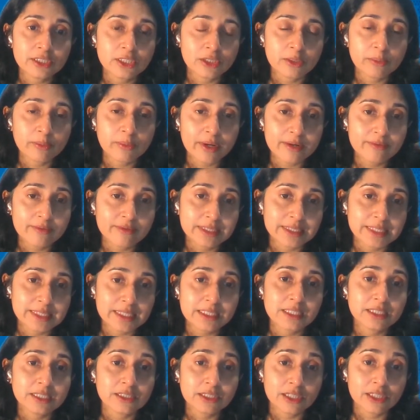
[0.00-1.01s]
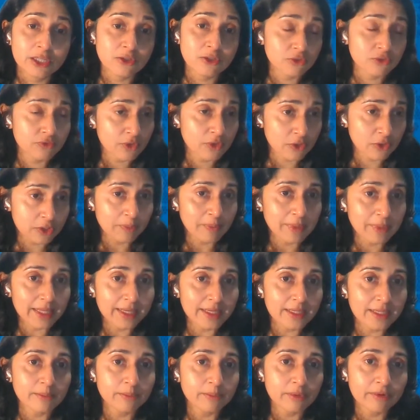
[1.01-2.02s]
So the private sector has a huge role to
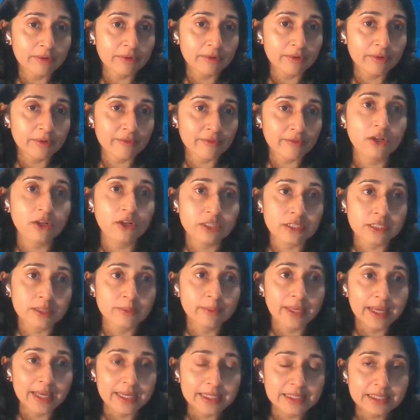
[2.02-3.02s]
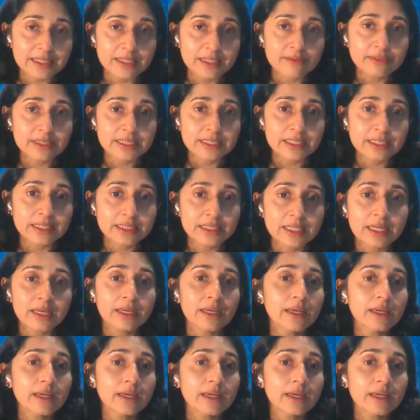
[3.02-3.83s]
play in providing long-term care services.